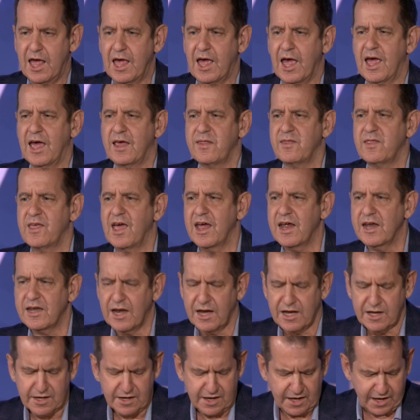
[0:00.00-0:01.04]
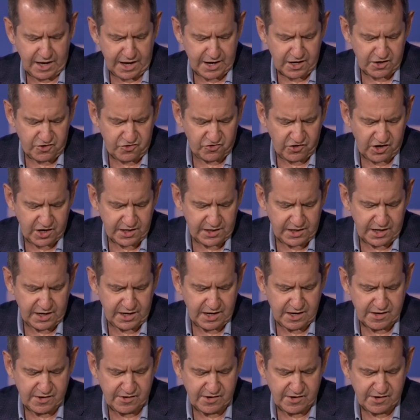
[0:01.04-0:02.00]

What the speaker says: and then engaging in